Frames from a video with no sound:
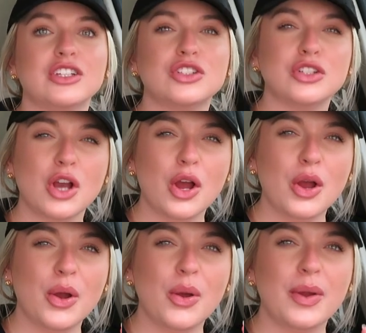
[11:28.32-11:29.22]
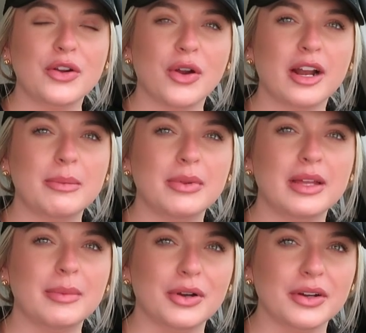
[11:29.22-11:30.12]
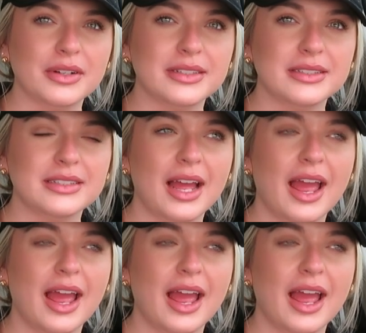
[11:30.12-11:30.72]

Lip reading: so incredibly booked.